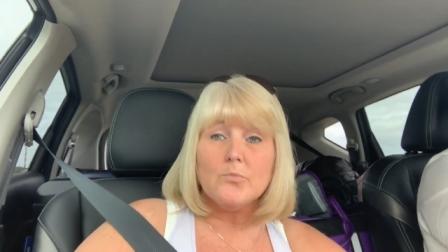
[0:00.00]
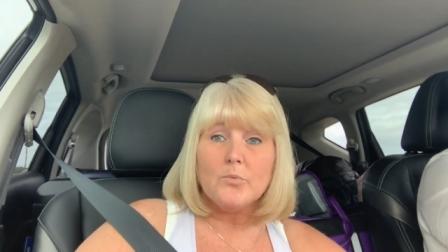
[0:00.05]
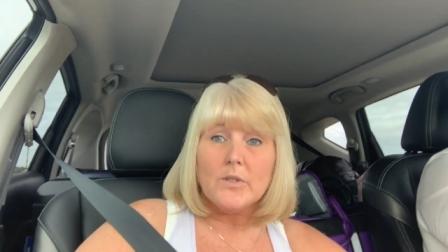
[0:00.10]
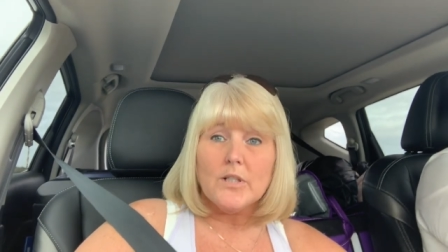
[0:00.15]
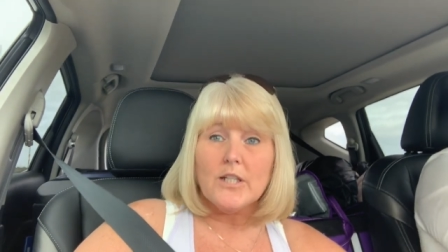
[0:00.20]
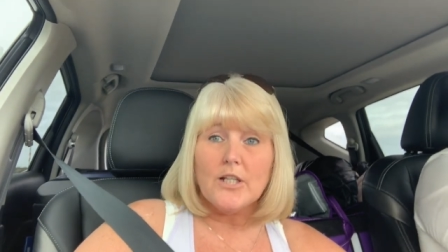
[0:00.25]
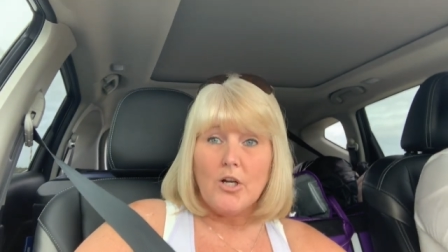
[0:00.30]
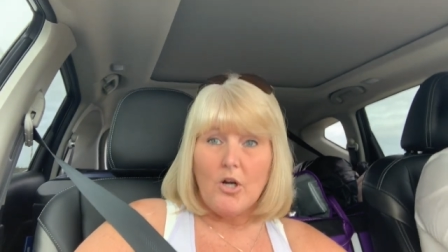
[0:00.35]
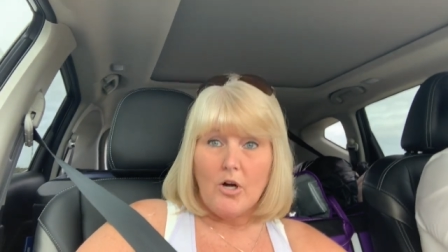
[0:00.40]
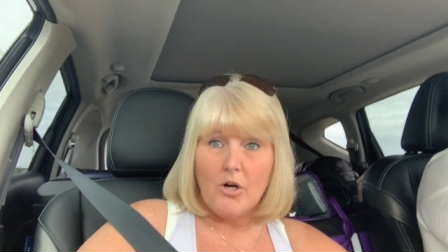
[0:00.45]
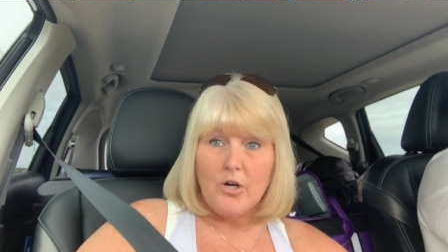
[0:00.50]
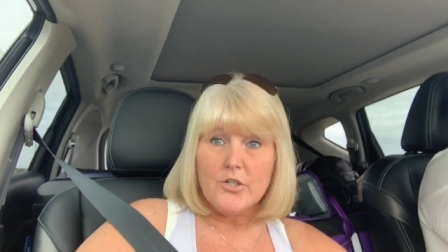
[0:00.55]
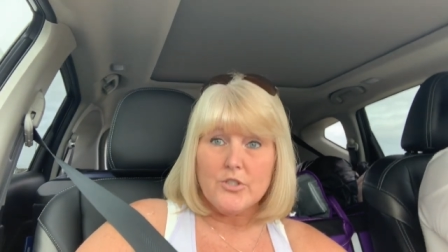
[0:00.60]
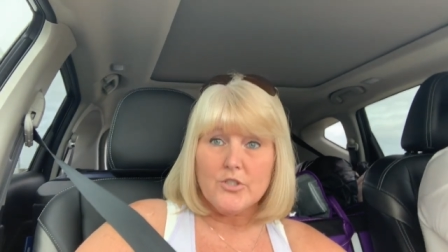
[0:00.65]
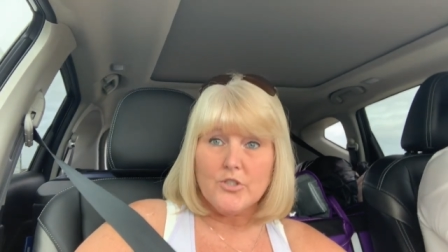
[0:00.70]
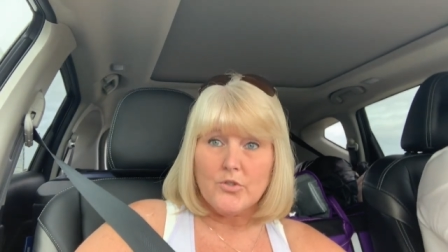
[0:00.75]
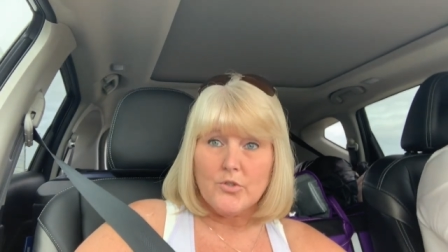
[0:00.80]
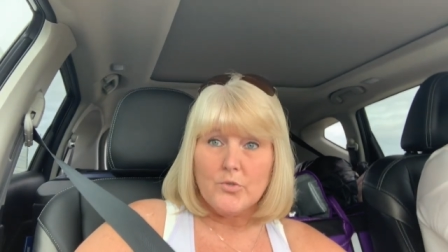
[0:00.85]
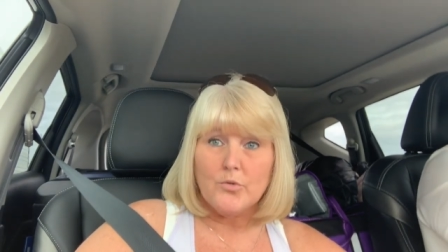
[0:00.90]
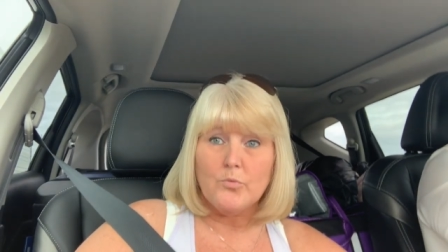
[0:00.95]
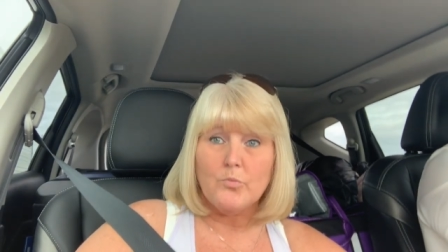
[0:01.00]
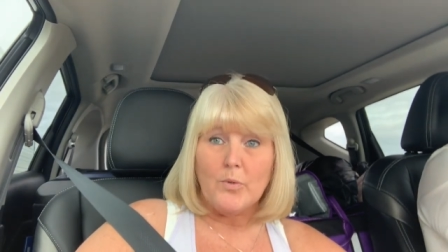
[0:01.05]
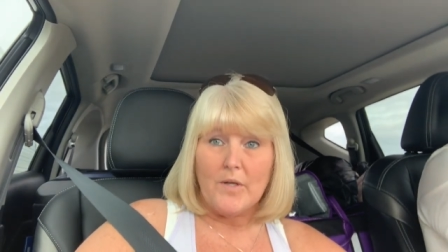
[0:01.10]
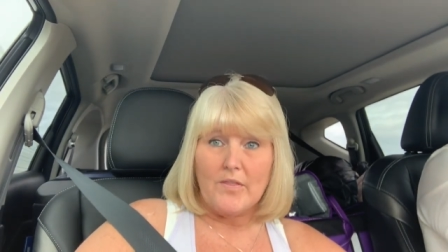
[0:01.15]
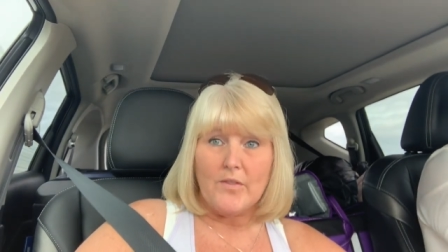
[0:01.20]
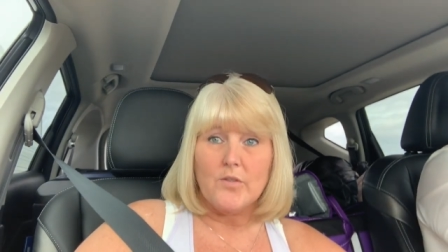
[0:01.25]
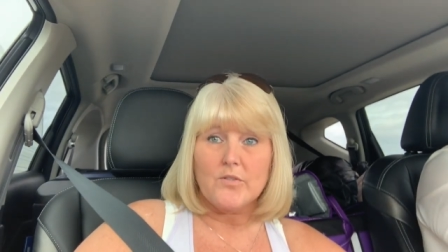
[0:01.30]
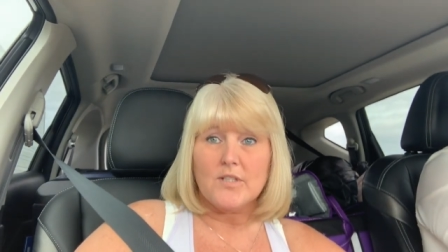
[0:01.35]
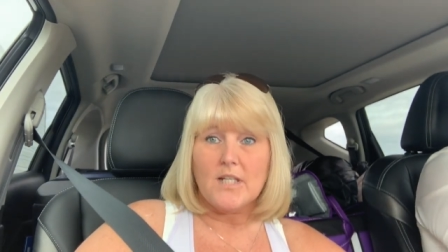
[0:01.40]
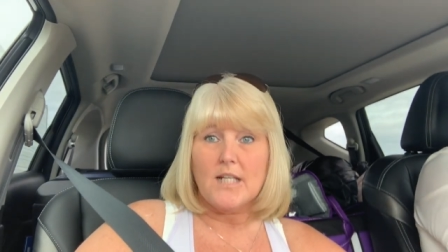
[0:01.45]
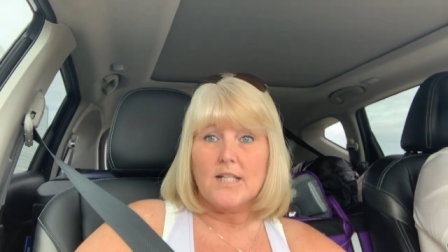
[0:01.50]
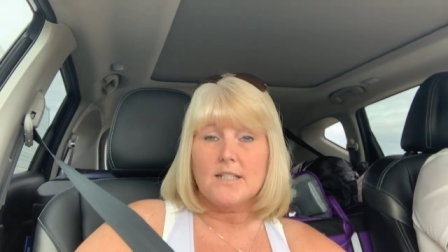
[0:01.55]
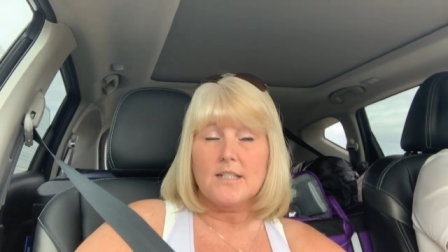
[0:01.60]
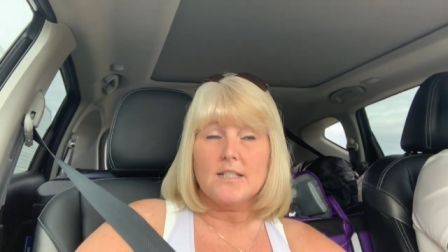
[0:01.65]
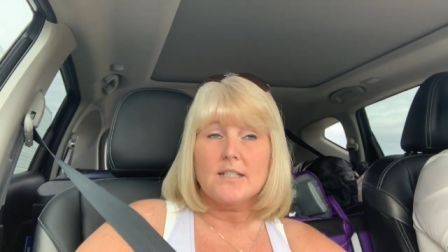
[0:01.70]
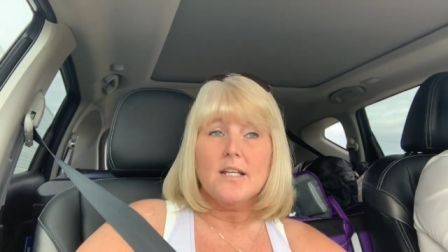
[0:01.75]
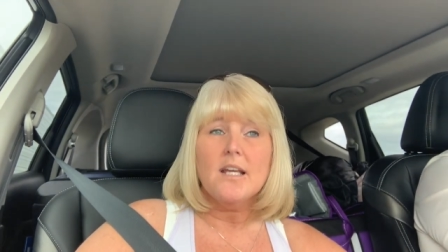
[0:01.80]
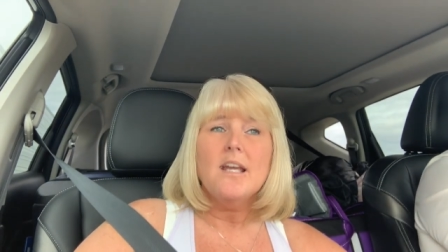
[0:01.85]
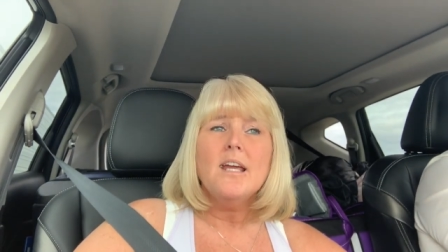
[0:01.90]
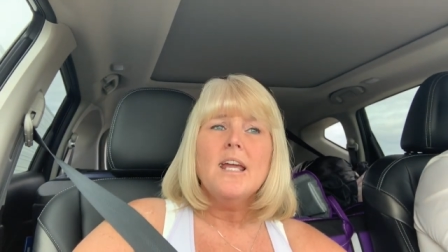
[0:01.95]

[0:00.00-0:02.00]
really hard to win those cases.